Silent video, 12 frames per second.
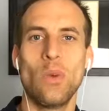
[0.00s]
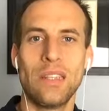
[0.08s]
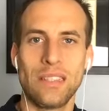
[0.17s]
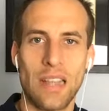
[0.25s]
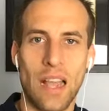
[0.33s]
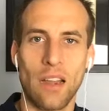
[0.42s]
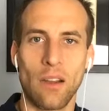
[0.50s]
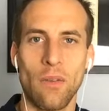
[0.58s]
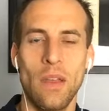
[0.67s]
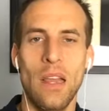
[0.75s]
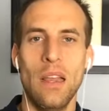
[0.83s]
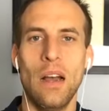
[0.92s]
we desire.
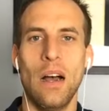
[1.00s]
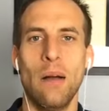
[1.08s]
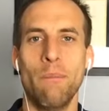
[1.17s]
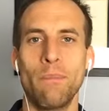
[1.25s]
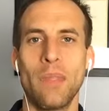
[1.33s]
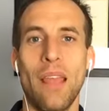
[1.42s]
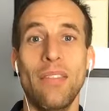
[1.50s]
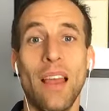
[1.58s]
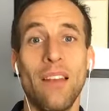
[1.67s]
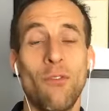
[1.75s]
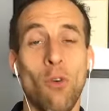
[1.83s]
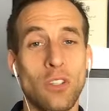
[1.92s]
Um, and
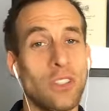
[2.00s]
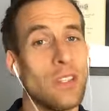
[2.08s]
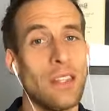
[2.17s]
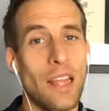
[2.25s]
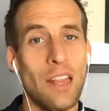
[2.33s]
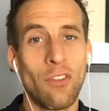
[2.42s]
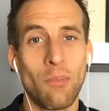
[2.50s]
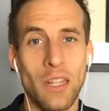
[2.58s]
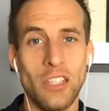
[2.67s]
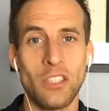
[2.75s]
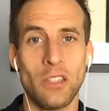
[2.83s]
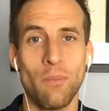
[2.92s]
that, unfortunately, that
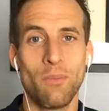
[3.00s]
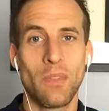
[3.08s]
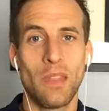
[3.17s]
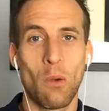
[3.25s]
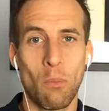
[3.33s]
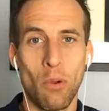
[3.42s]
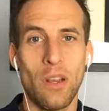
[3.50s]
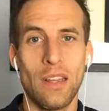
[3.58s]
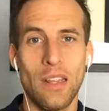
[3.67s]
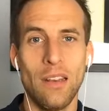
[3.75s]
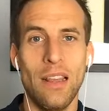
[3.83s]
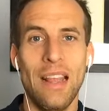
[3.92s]
information that we're putting
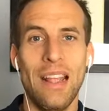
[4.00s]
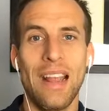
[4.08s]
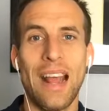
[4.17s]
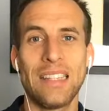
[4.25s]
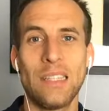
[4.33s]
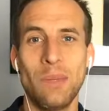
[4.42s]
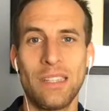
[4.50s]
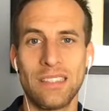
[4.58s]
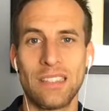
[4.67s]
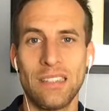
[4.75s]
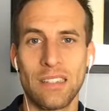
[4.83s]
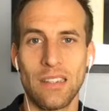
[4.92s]
in, it has to be
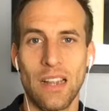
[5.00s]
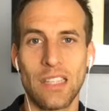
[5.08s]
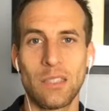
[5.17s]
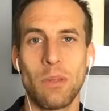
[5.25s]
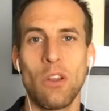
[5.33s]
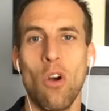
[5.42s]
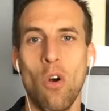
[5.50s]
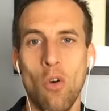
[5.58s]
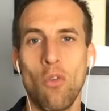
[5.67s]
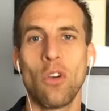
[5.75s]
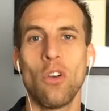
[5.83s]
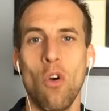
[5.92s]
consistent. It has to be
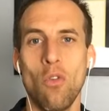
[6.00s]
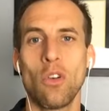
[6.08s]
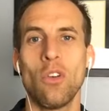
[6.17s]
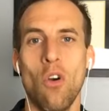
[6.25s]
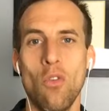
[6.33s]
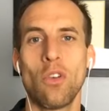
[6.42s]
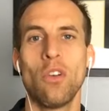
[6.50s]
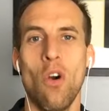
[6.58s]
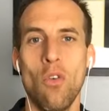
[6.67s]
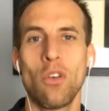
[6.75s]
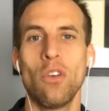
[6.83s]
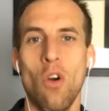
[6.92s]
over and over and over and
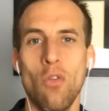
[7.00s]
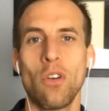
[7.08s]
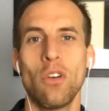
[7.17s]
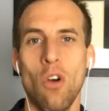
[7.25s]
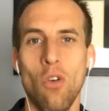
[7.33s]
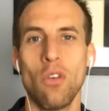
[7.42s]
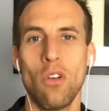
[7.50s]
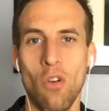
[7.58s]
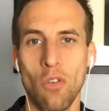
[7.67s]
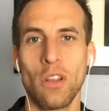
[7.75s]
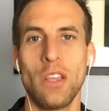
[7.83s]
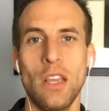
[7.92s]
over and over and over and
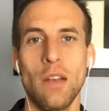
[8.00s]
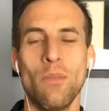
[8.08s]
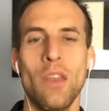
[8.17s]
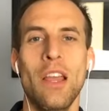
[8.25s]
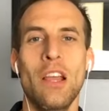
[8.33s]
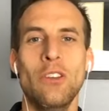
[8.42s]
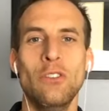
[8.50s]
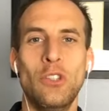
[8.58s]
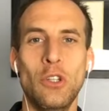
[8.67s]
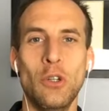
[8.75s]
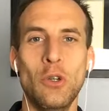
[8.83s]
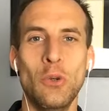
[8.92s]
over again
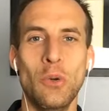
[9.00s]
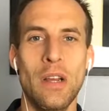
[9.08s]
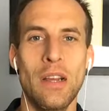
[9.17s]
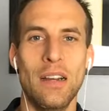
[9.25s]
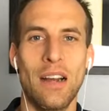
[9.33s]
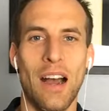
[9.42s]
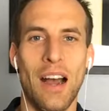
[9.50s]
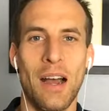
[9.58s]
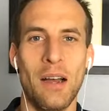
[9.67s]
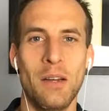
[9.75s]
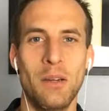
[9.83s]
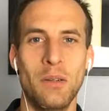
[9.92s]
to uh,